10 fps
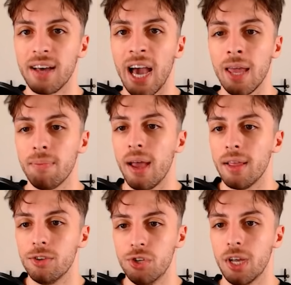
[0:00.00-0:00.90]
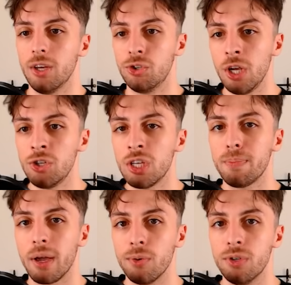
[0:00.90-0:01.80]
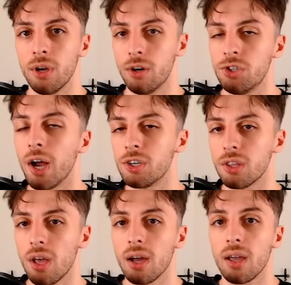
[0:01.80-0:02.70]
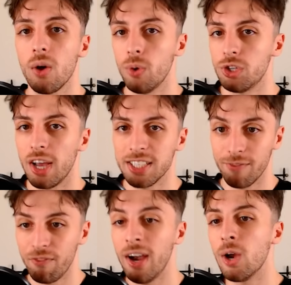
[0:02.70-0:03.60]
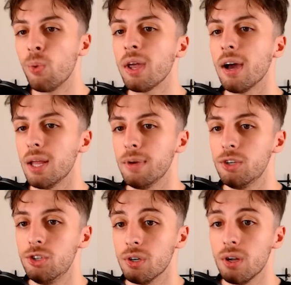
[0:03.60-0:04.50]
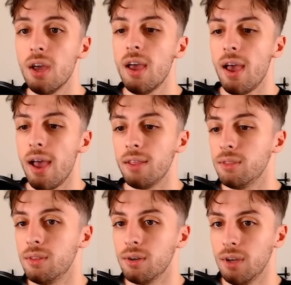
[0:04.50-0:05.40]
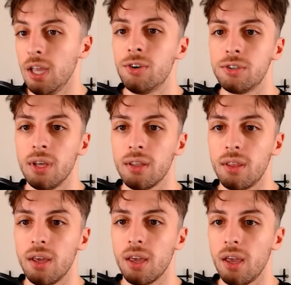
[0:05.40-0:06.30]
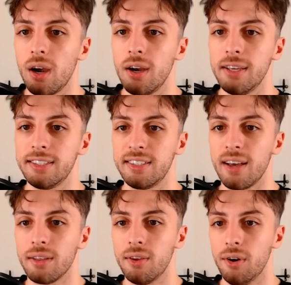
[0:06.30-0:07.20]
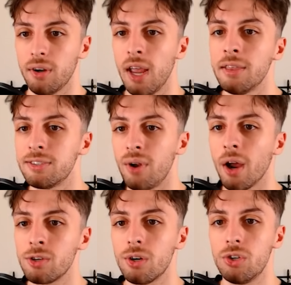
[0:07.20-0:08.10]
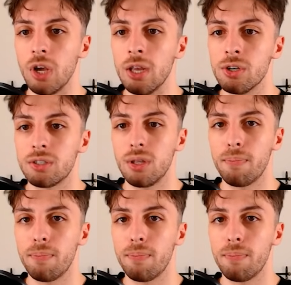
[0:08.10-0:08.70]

time, and she can change it by using her charge attack, which has a very quick animation. And the interesting thing here is that her kit structure changes